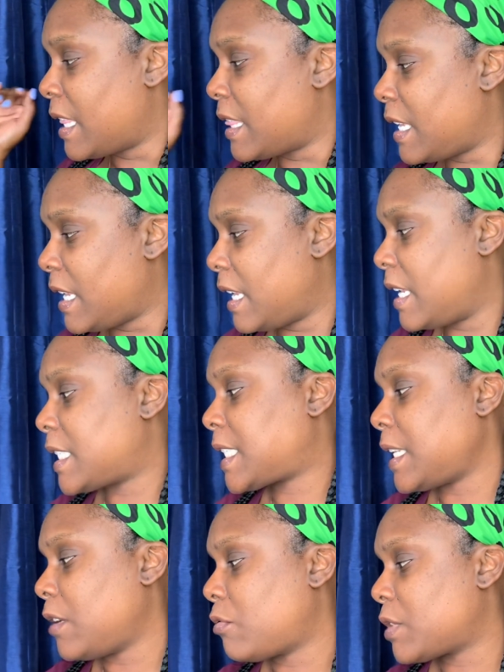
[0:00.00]
the
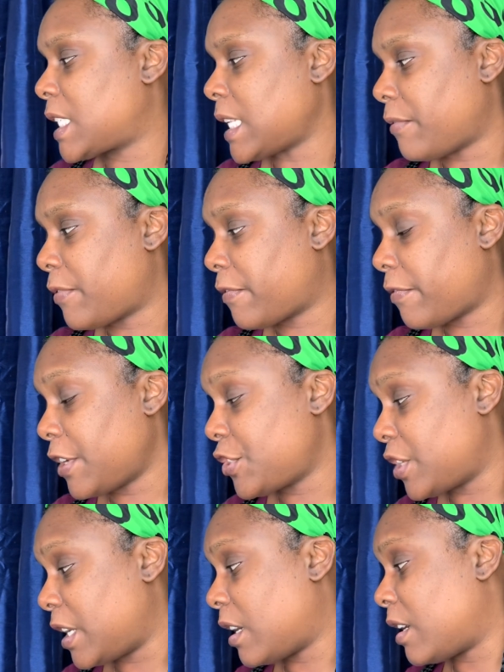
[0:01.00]
synchro
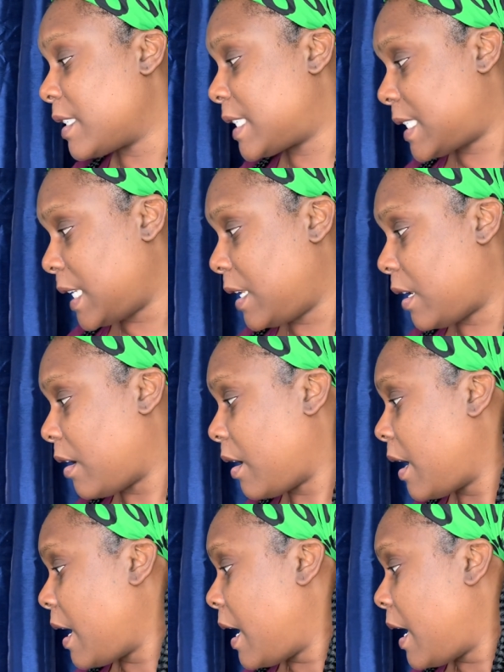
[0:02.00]
self-refreshing concealer